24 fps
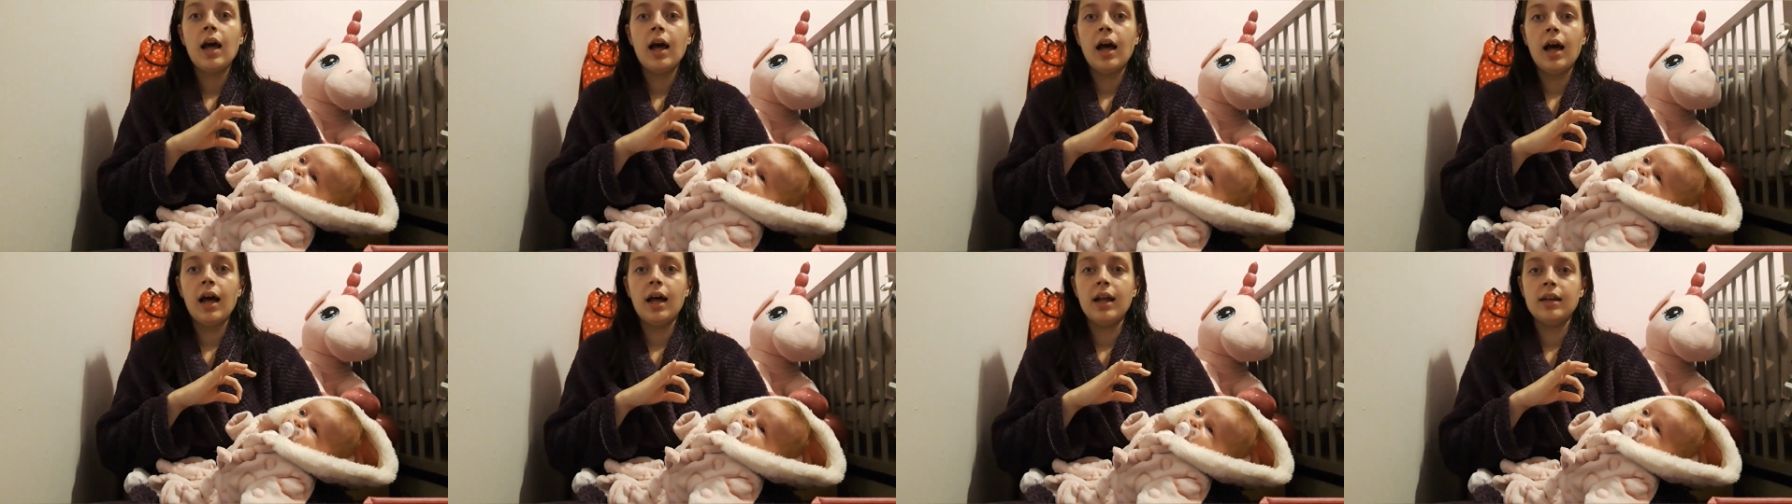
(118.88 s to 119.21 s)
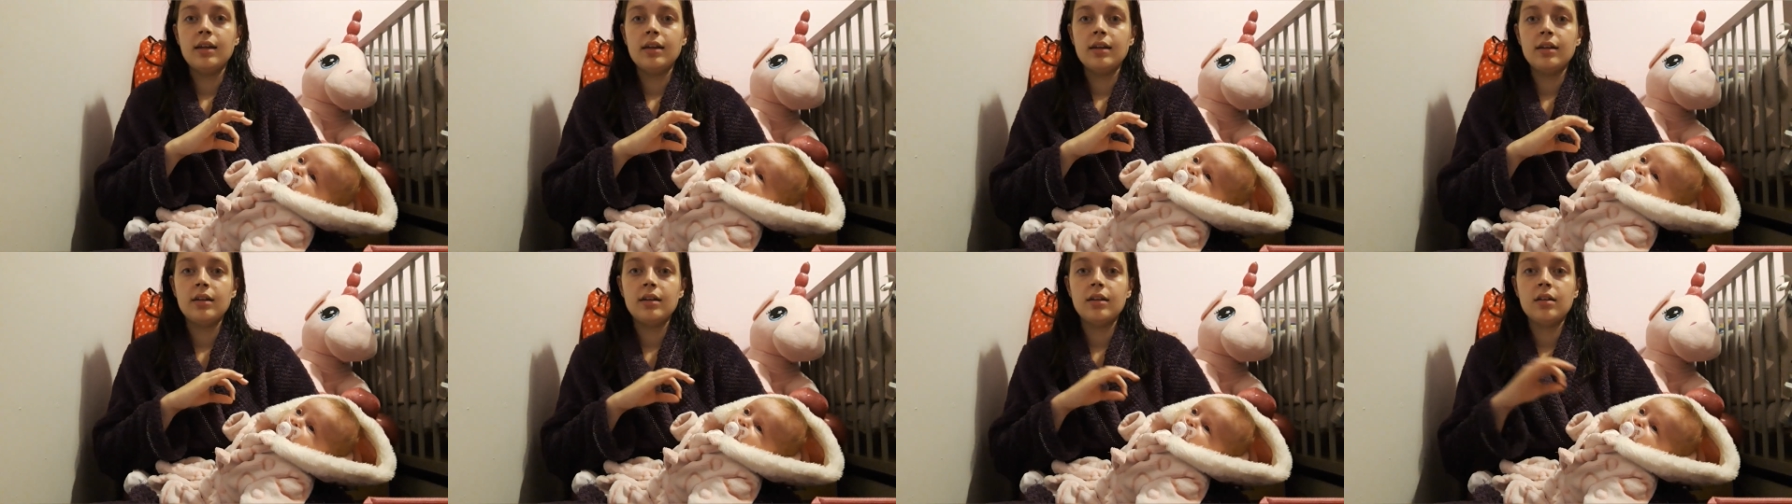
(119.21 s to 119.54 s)

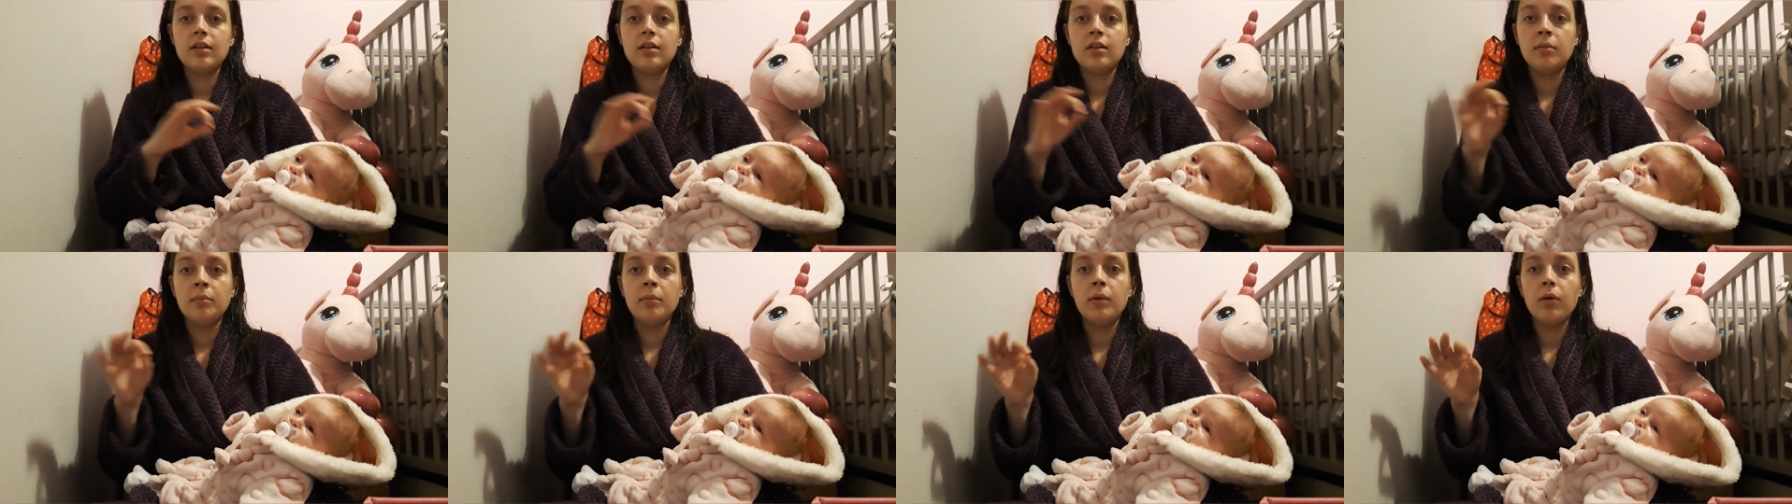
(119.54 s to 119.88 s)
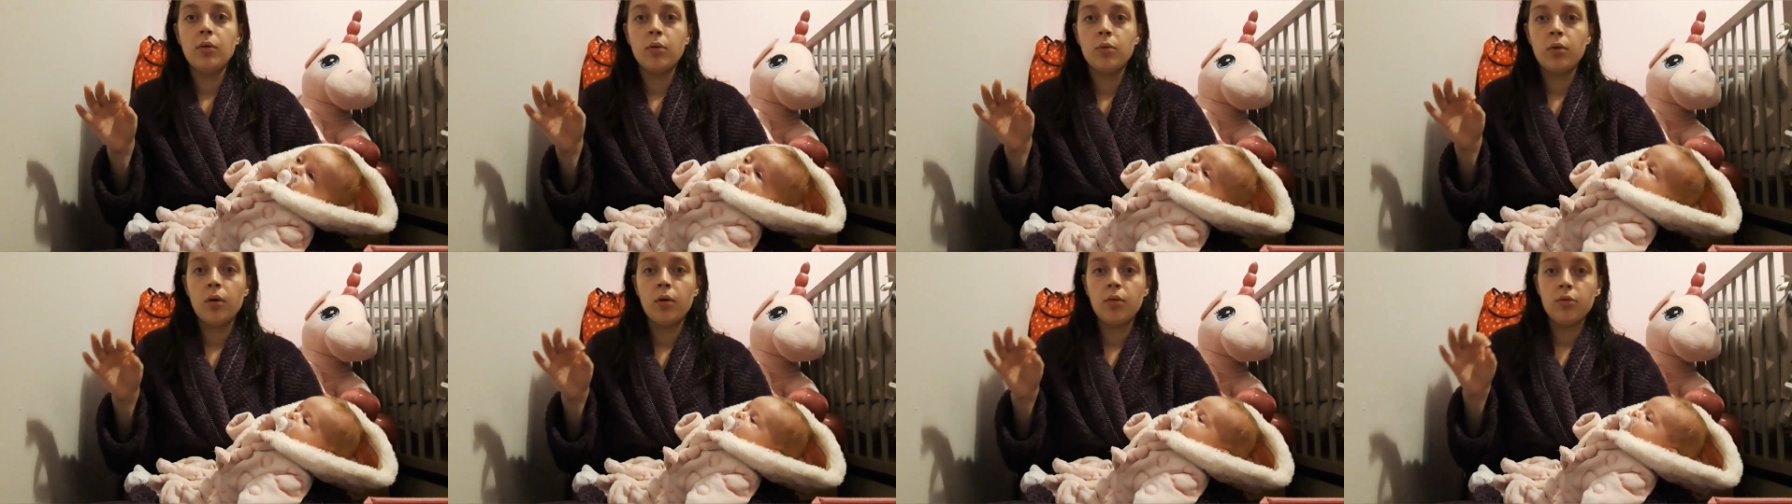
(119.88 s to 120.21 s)
and the
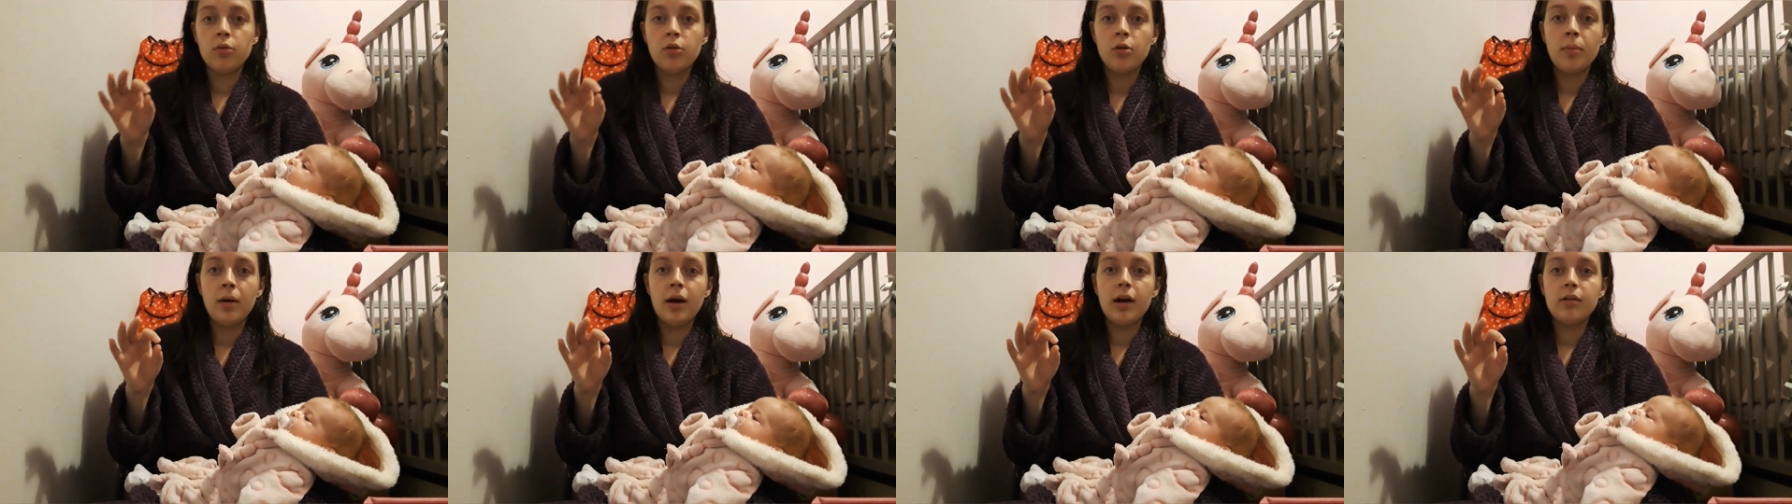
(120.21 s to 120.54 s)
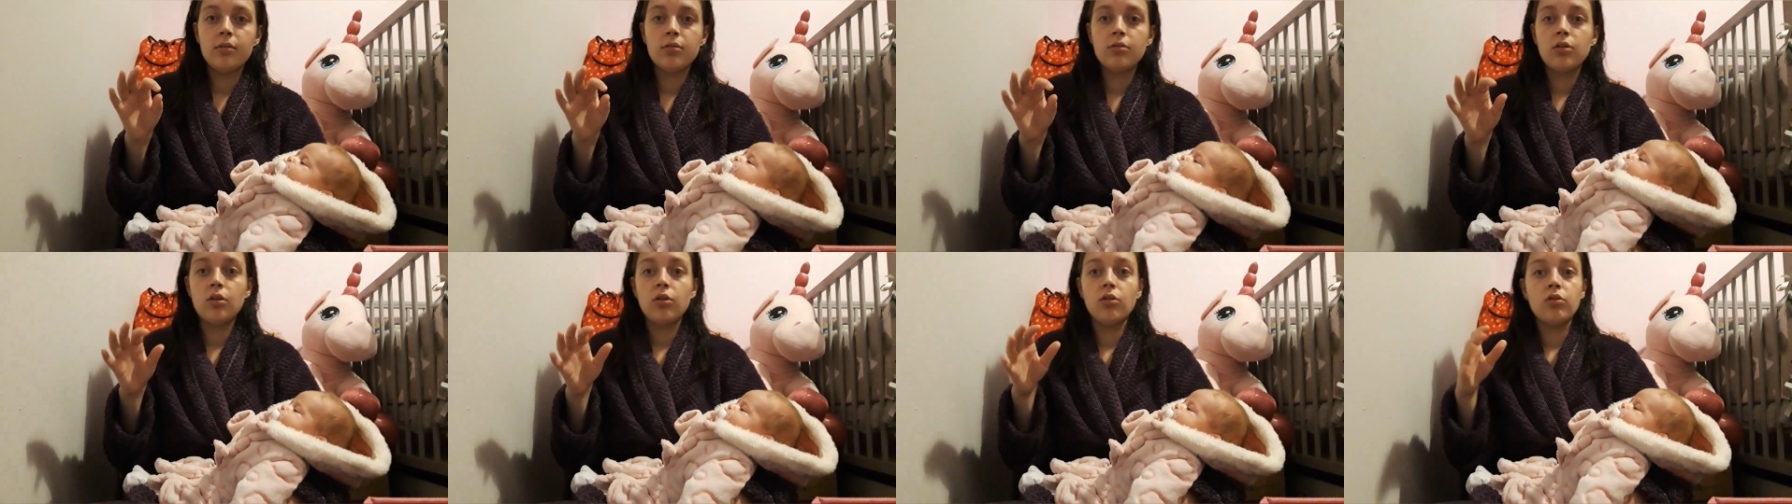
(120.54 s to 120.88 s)
milk won't come
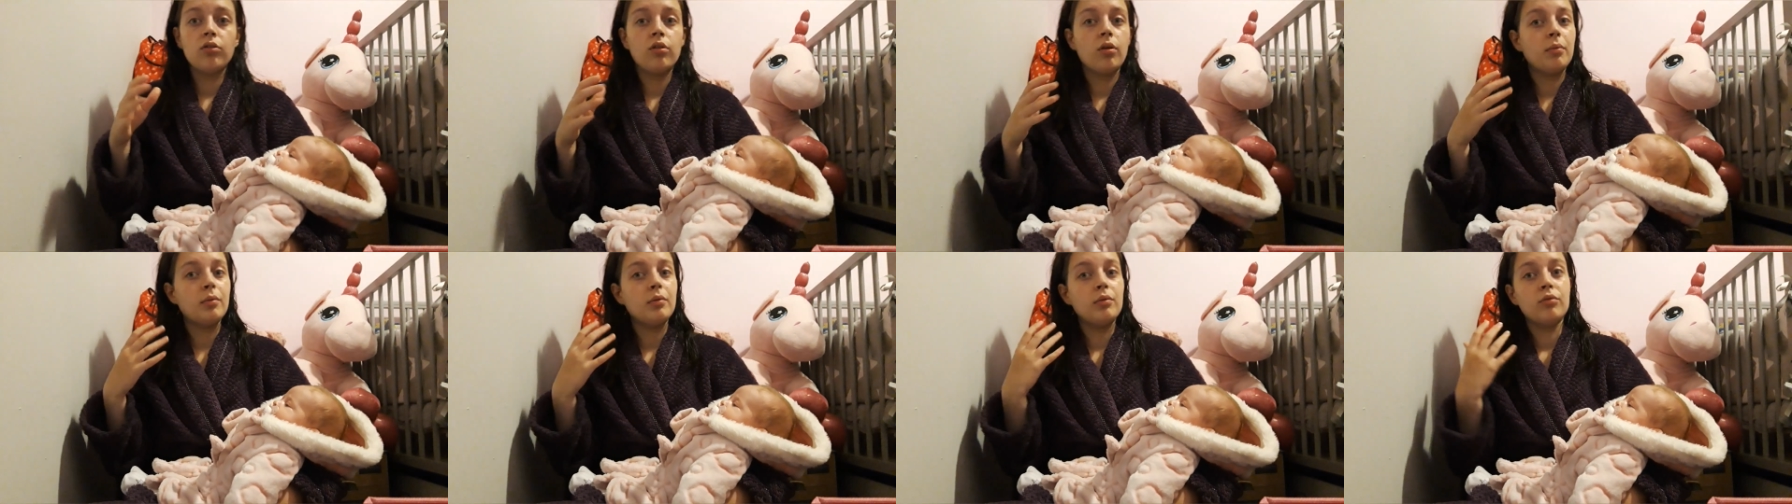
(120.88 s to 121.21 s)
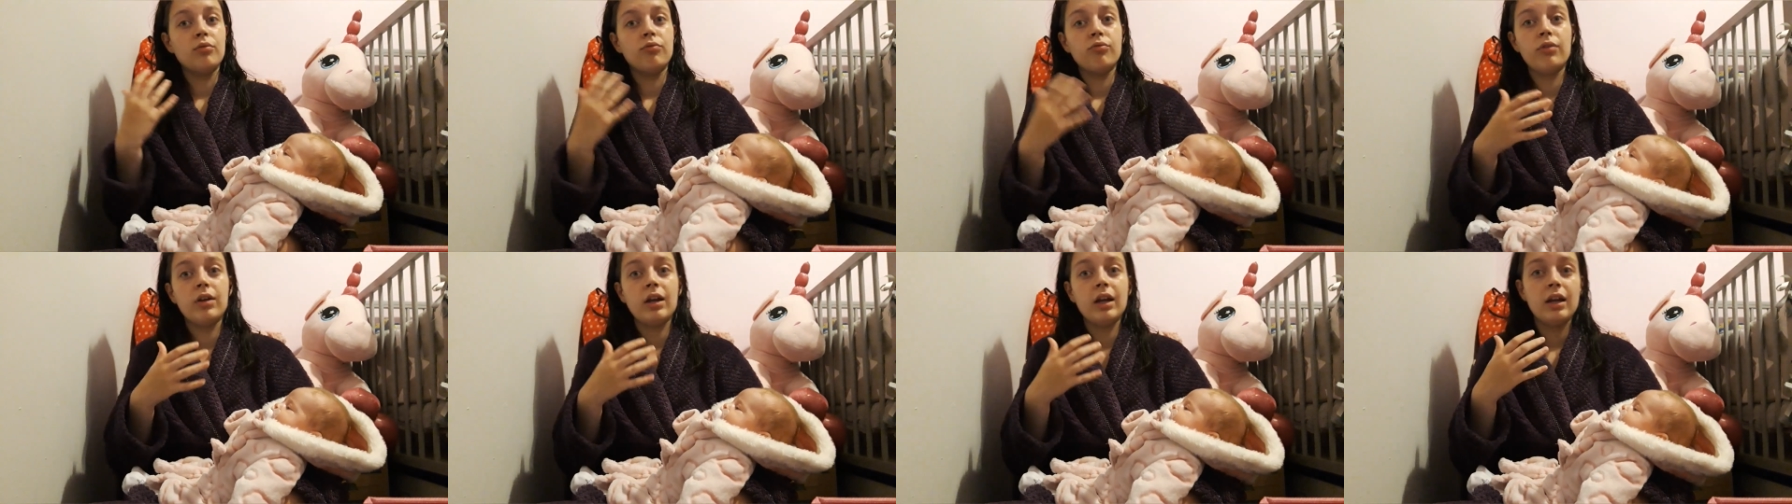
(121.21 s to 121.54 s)
out. So it
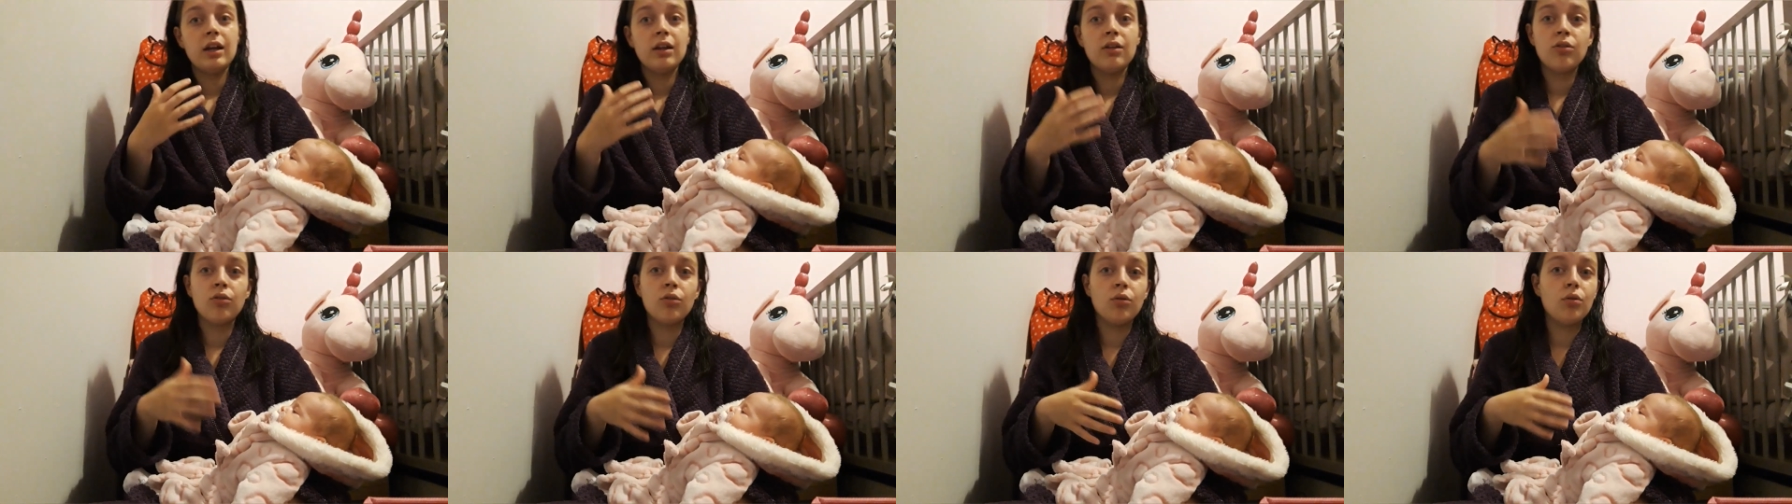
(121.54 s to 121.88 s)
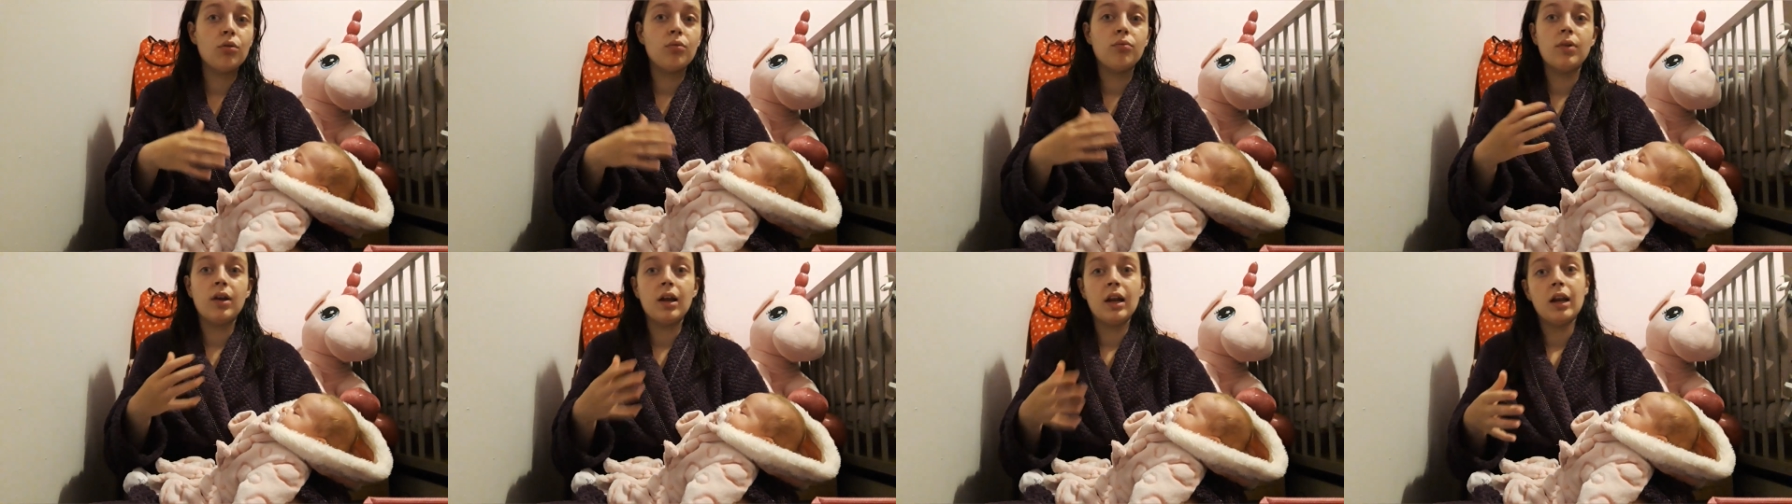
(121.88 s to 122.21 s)
was really
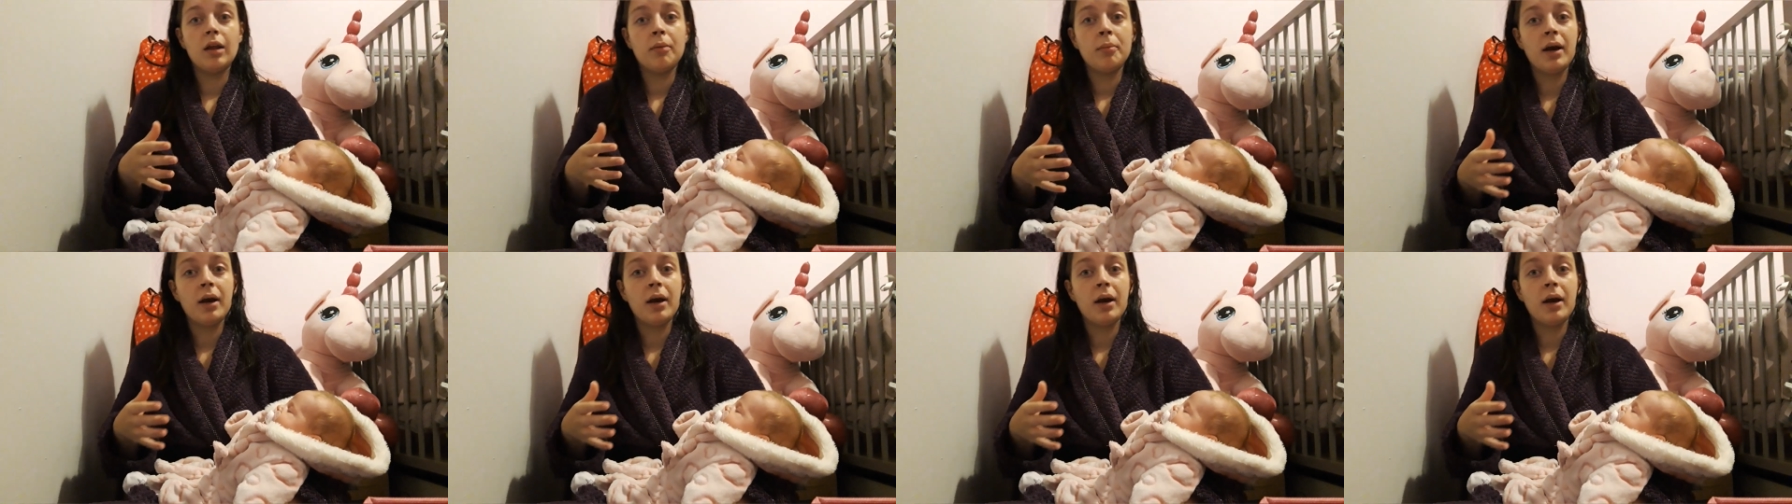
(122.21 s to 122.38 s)
sore, really